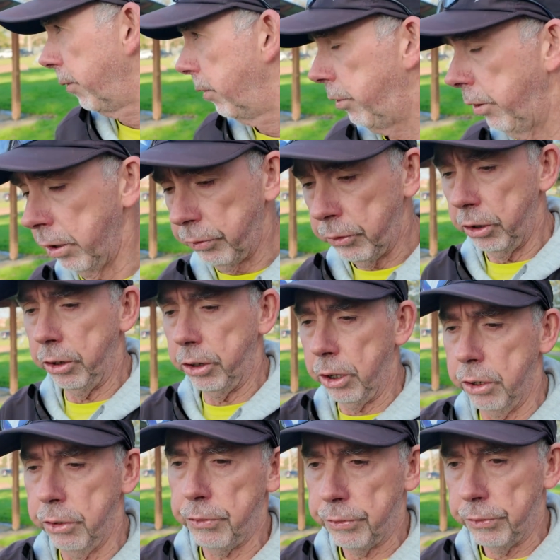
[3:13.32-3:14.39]
So I've got a
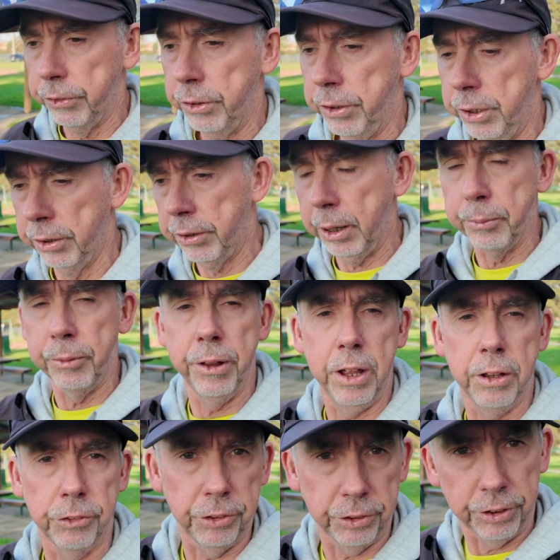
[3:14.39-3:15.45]
coach for a couple of
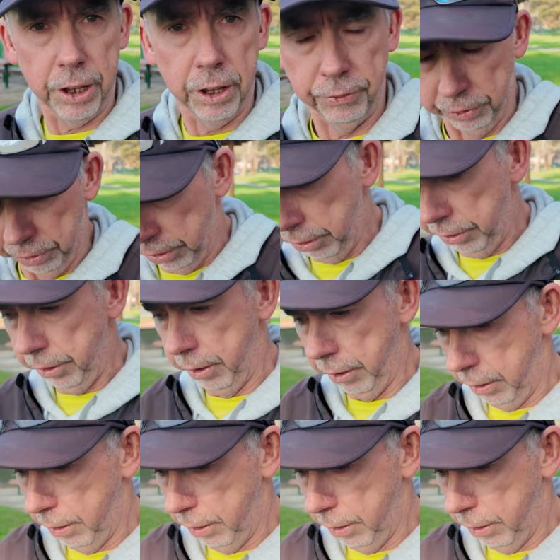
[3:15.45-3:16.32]
hours this afternoon,